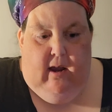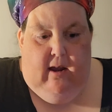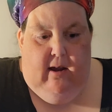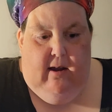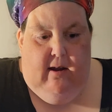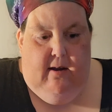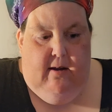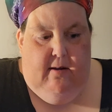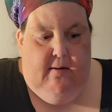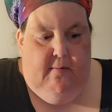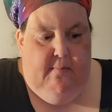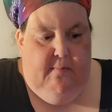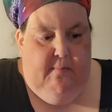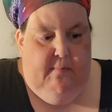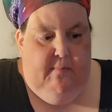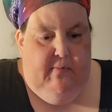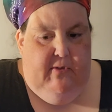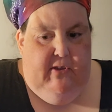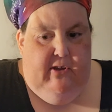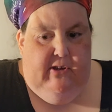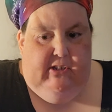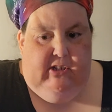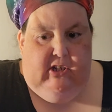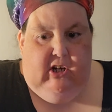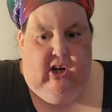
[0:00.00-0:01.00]

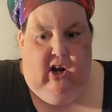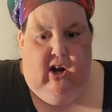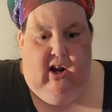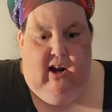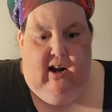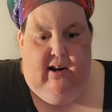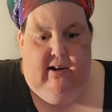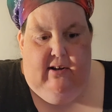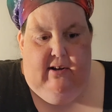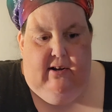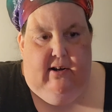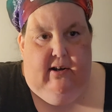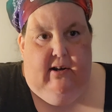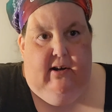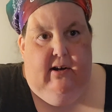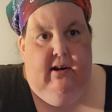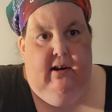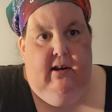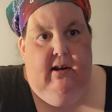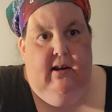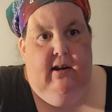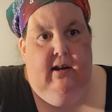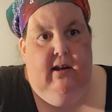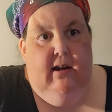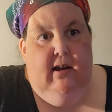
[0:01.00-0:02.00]
um, this cotton
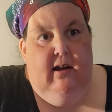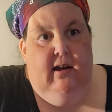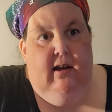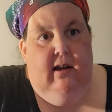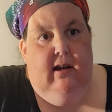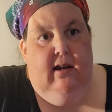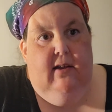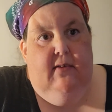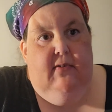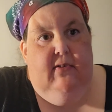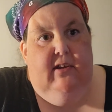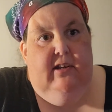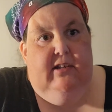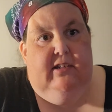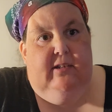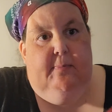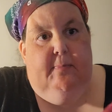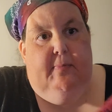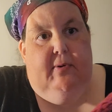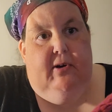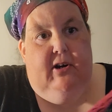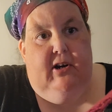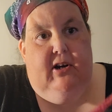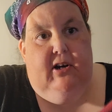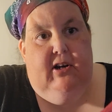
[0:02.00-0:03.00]
in this
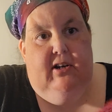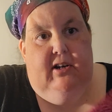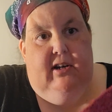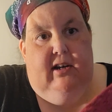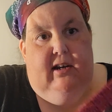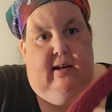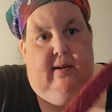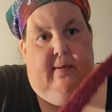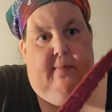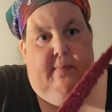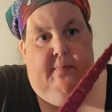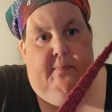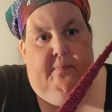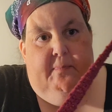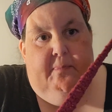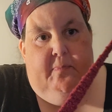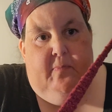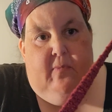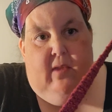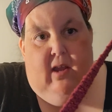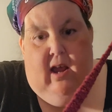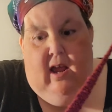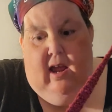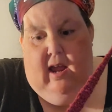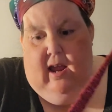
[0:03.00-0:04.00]
burgundy.
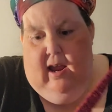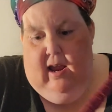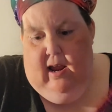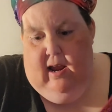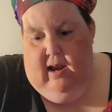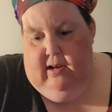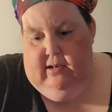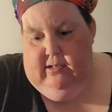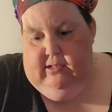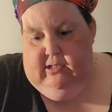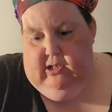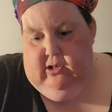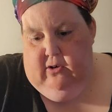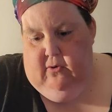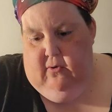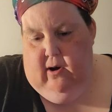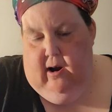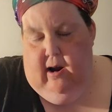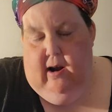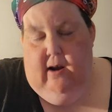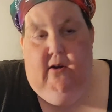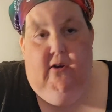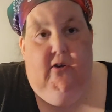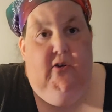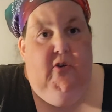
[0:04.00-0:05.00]
And so
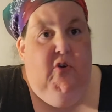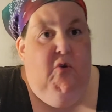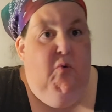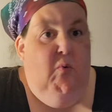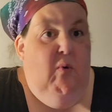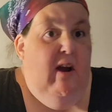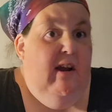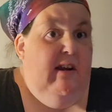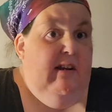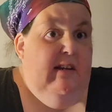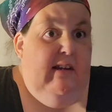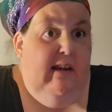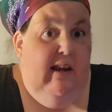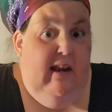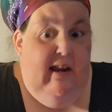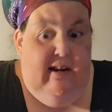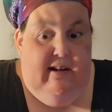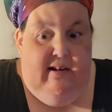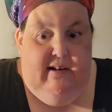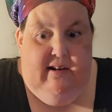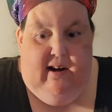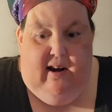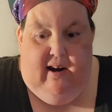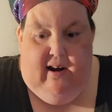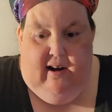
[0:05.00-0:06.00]
I went
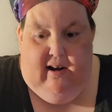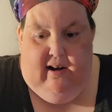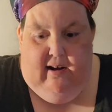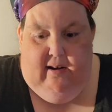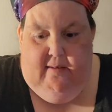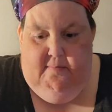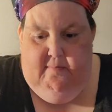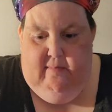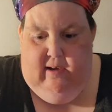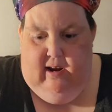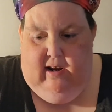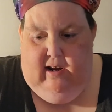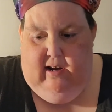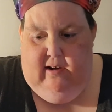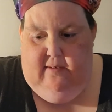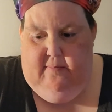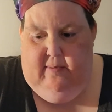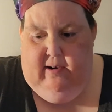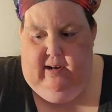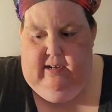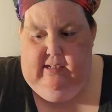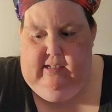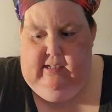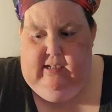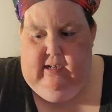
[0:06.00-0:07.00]
and I
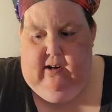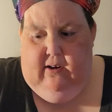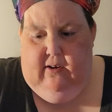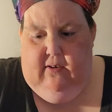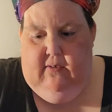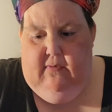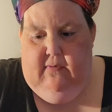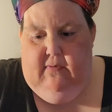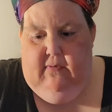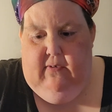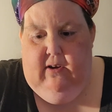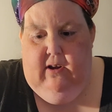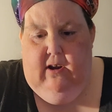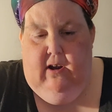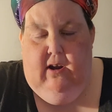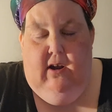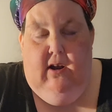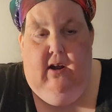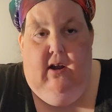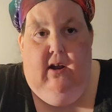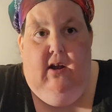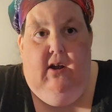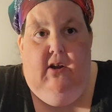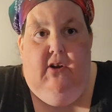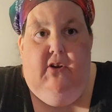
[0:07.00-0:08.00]
made myself,
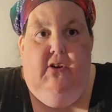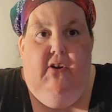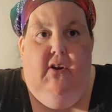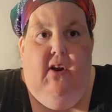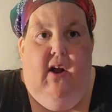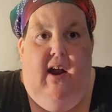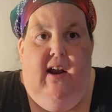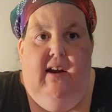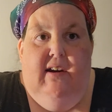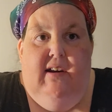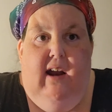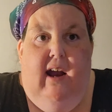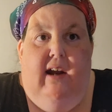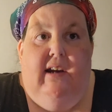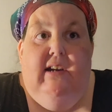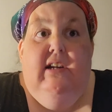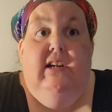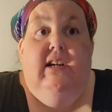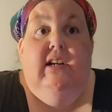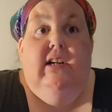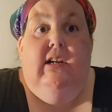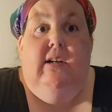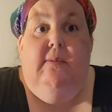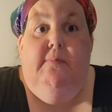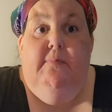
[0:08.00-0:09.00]
I, I
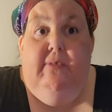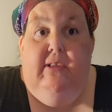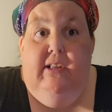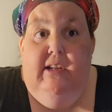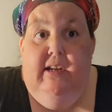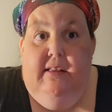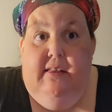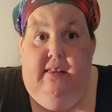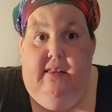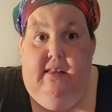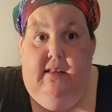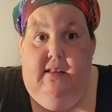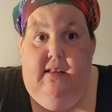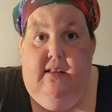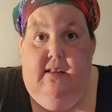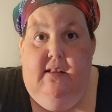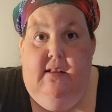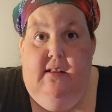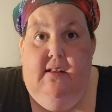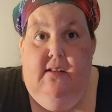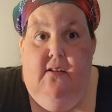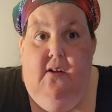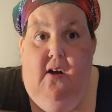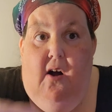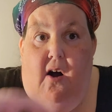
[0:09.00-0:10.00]
didn't complete
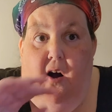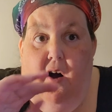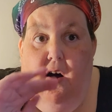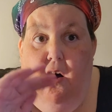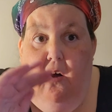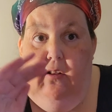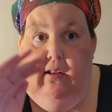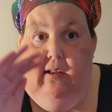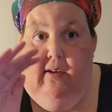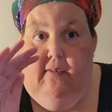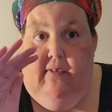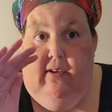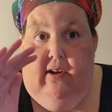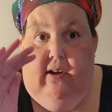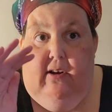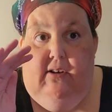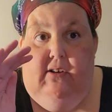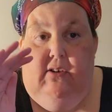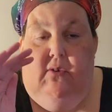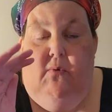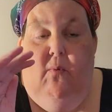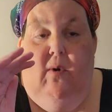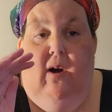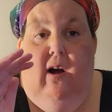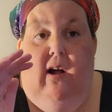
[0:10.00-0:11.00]
all of it
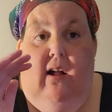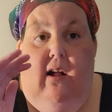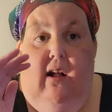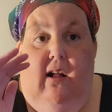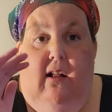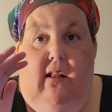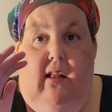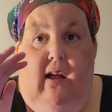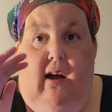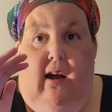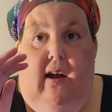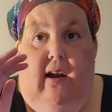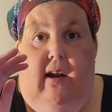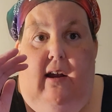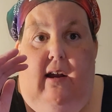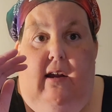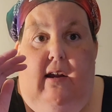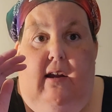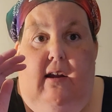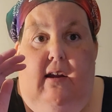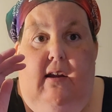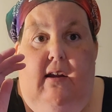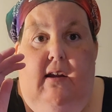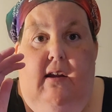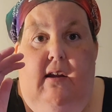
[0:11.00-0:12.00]
while
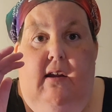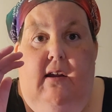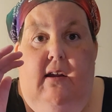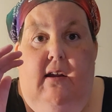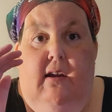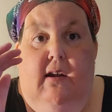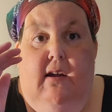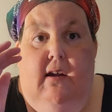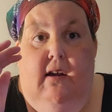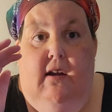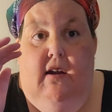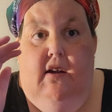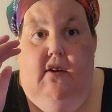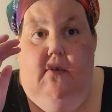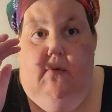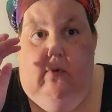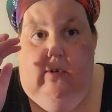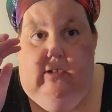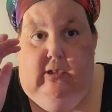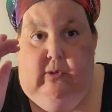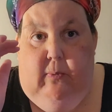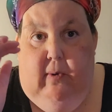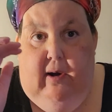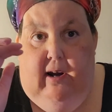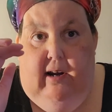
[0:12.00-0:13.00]
I
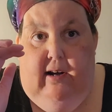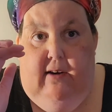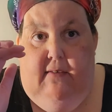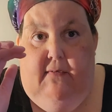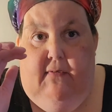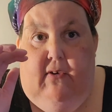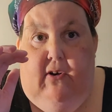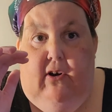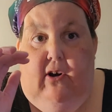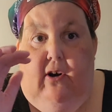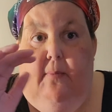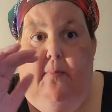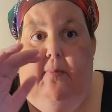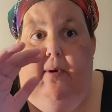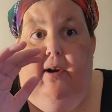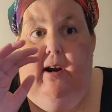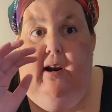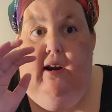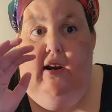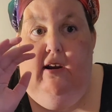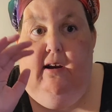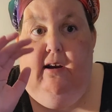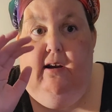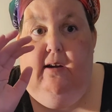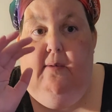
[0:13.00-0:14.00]
was waiting for her, but
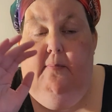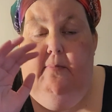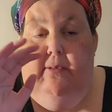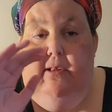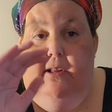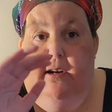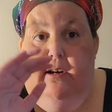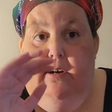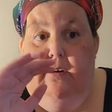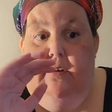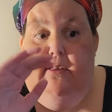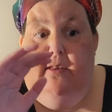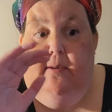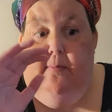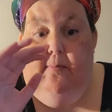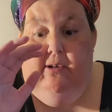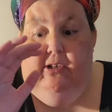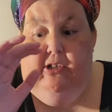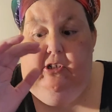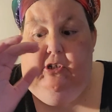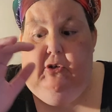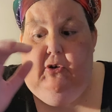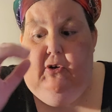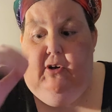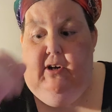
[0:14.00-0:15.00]
I completed the
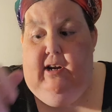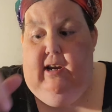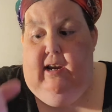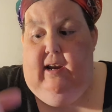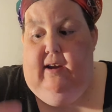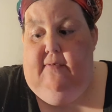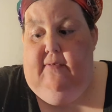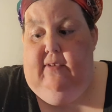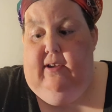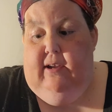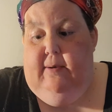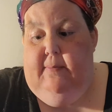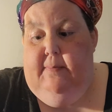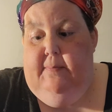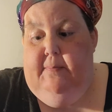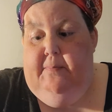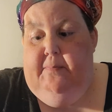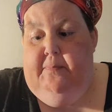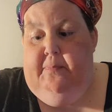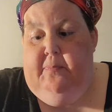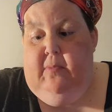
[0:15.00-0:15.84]
majority of it.